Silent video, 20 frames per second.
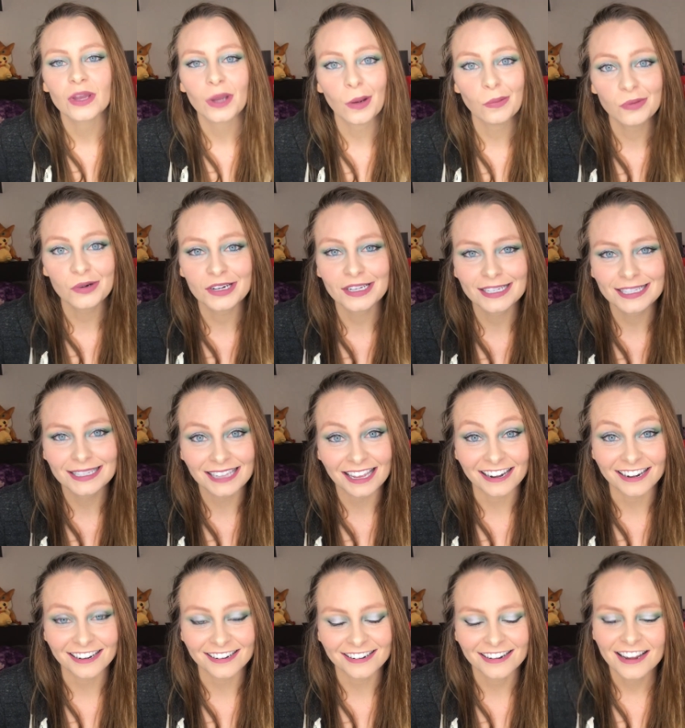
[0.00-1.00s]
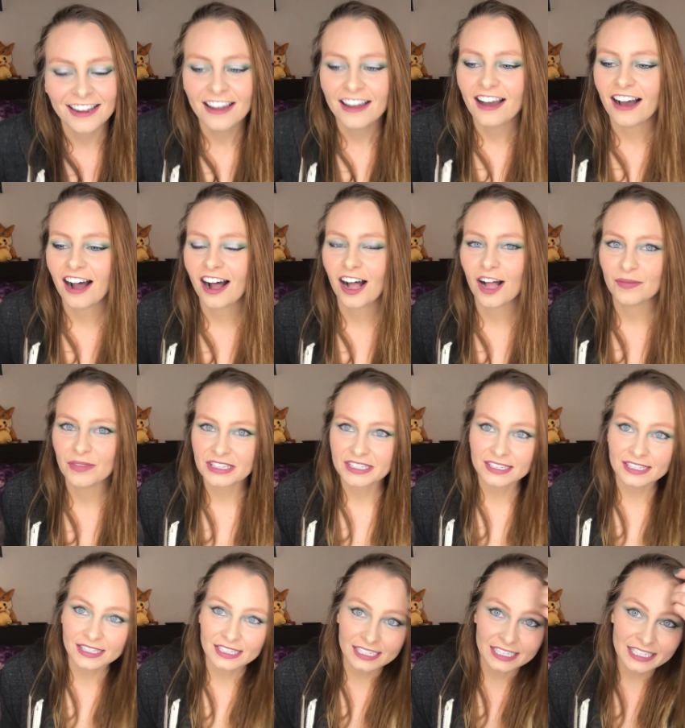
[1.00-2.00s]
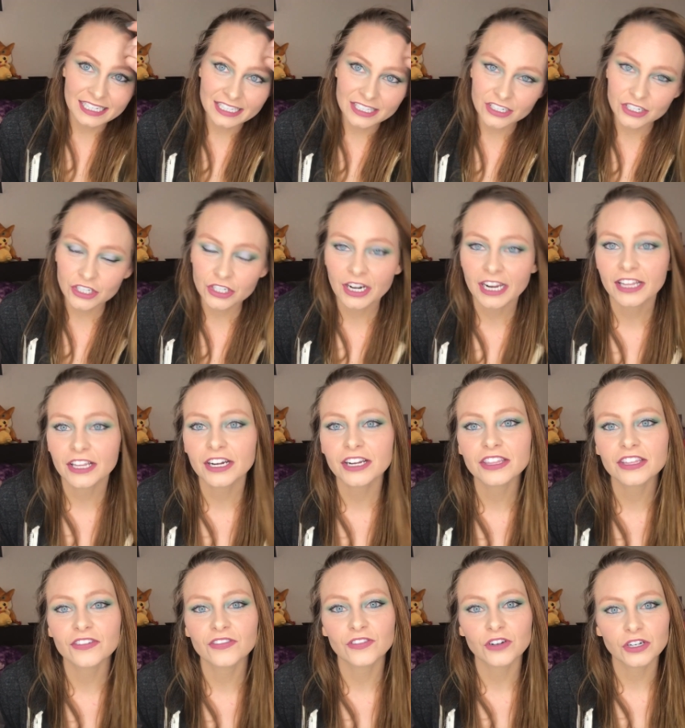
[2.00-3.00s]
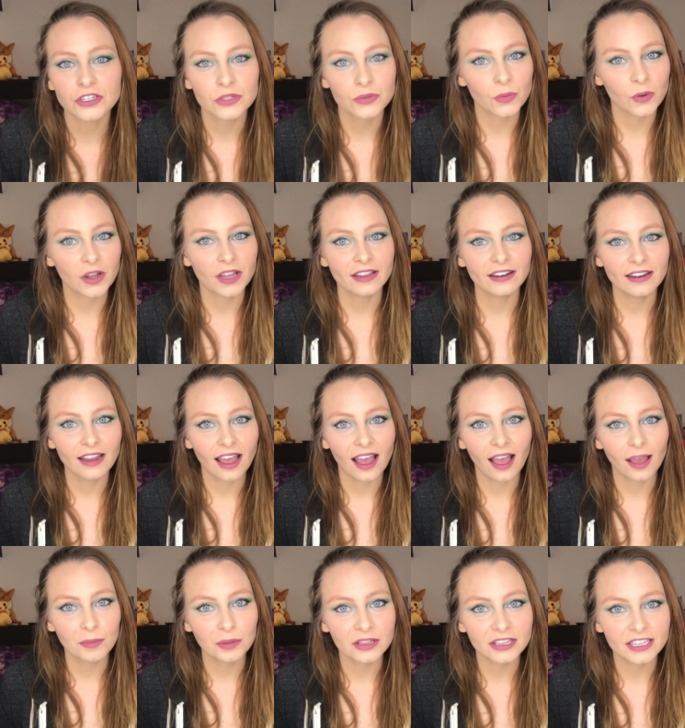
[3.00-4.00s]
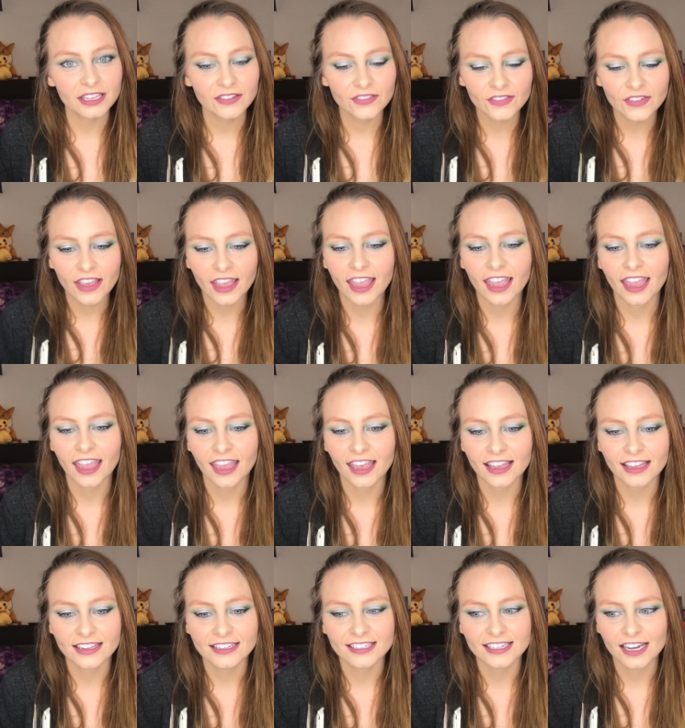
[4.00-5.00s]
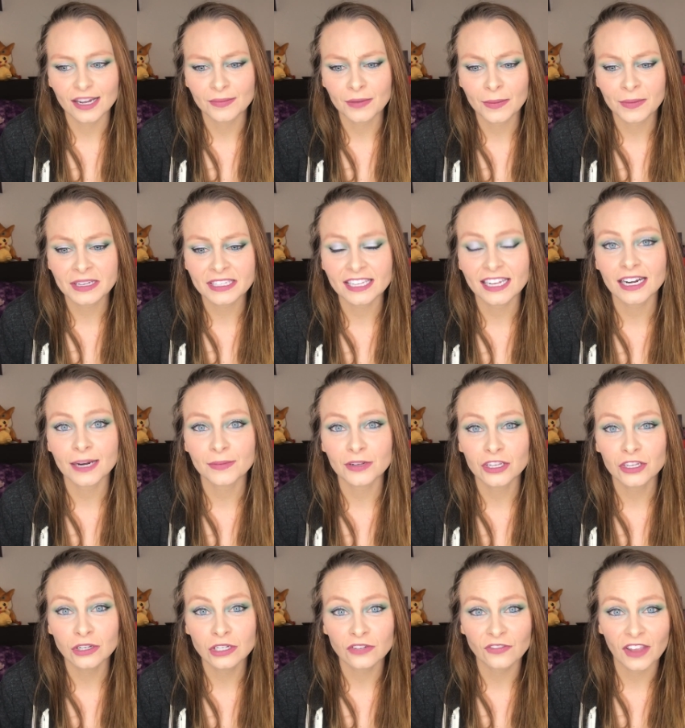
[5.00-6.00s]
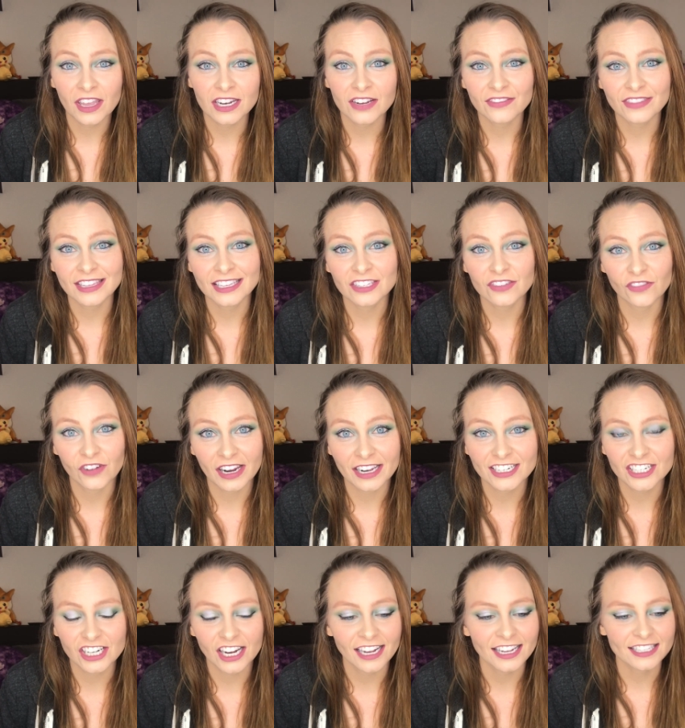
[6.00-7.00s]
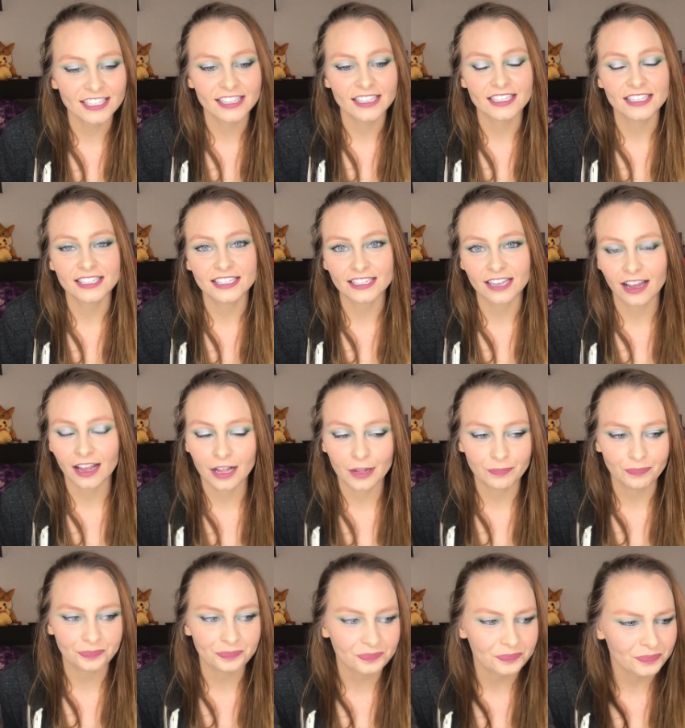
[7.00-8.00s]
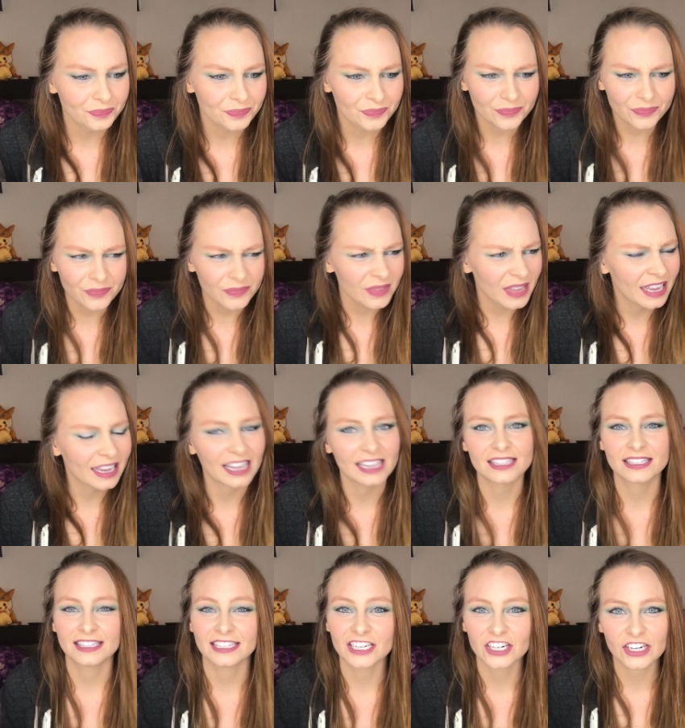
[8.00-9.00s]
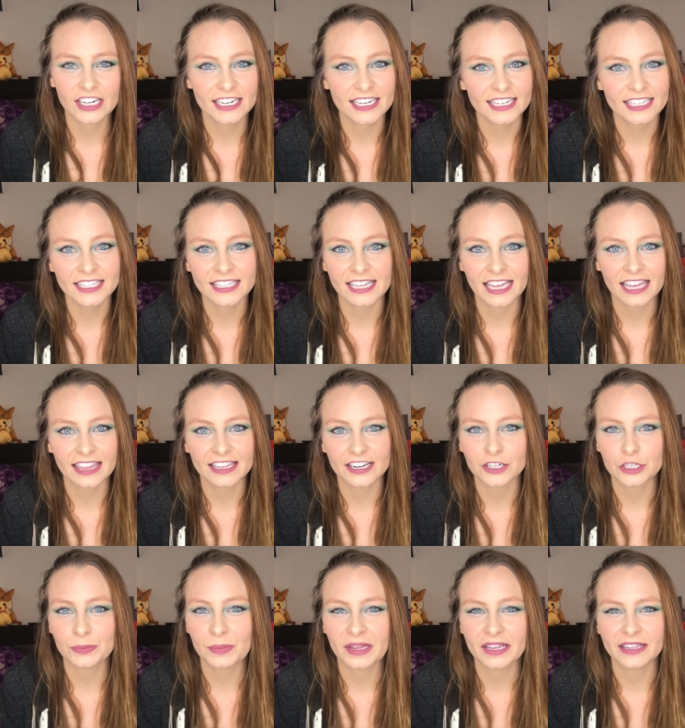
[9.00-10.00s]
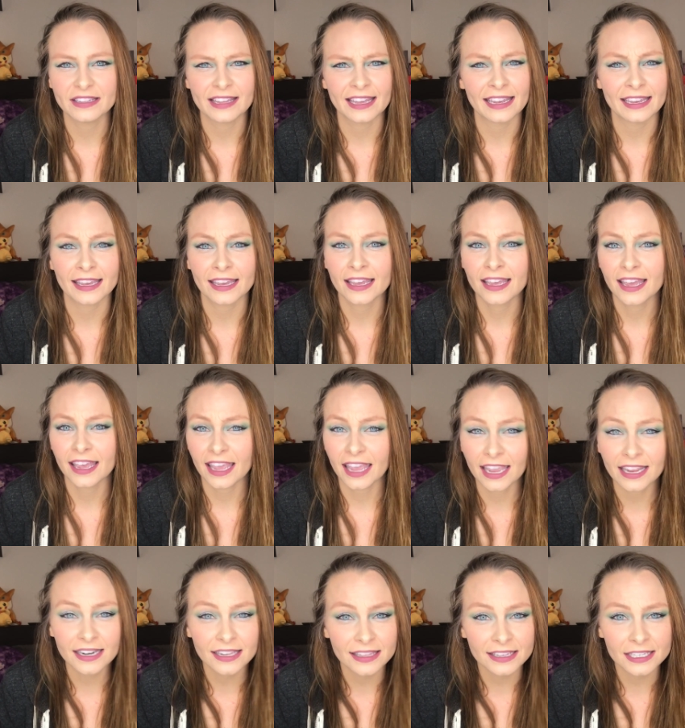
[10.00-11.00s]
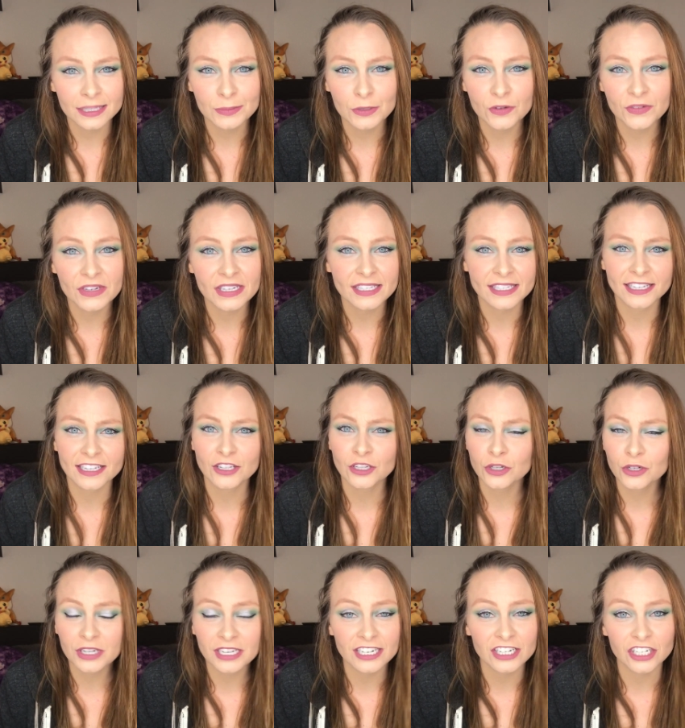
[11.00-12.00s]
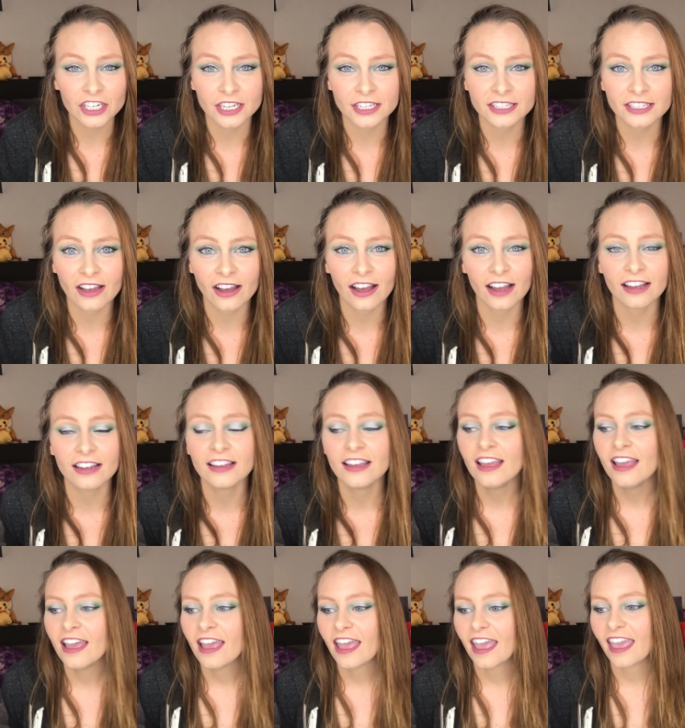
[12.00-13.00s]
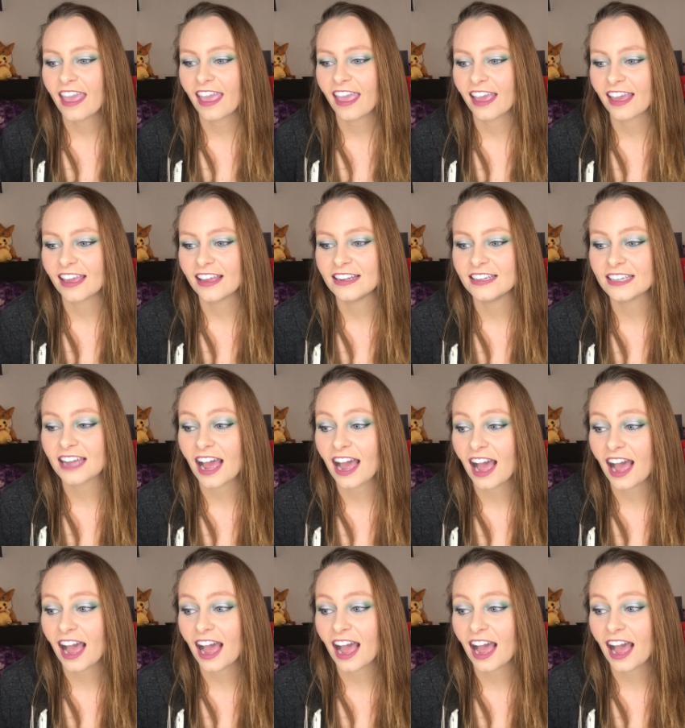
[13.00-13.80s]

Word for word: I'm pretty excited. Um, this is the teaser trailer, the first one, I believe, and um, I'm excited. I'm a huge fan of this franchise and this, um, I guess, series. Like, there's been like eight of these movies, including Jigsaw, and